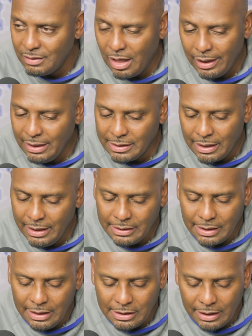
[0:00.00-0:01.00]
No, he's
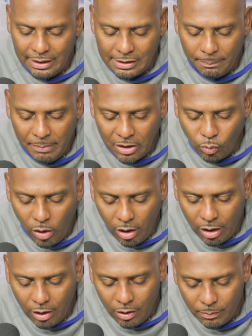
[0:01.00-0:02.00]
the best
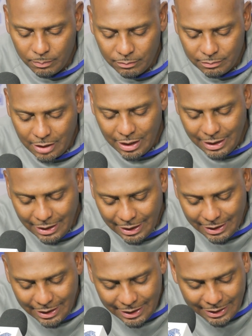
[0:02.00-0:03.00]
walk-on
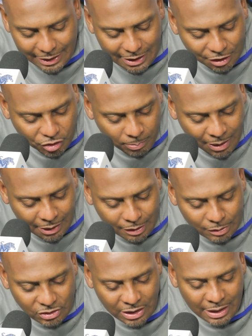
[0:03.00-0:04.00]
in the country by a
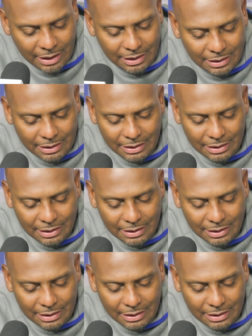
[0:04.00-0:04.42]
long shot.